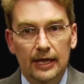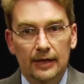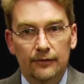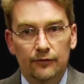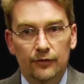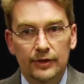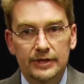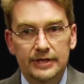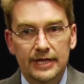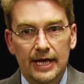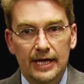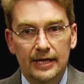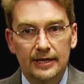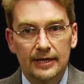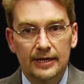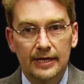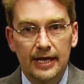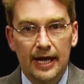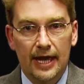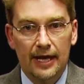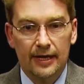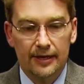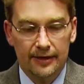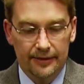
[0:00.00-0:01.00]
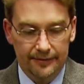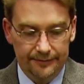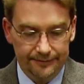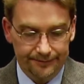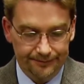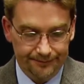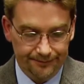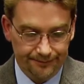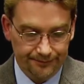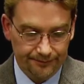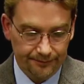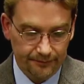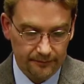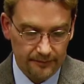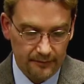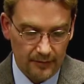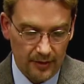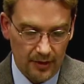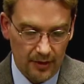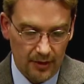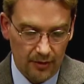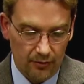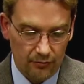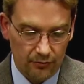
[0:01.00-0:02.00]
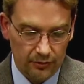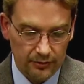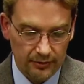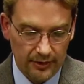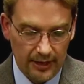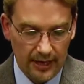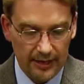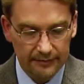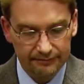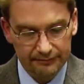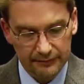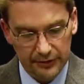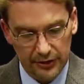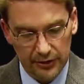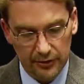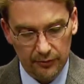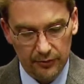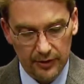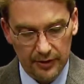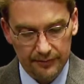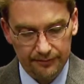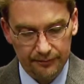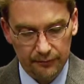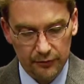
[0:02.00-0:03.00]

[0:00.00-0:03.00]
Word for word: If we take the deck, oh, well, I, you know what?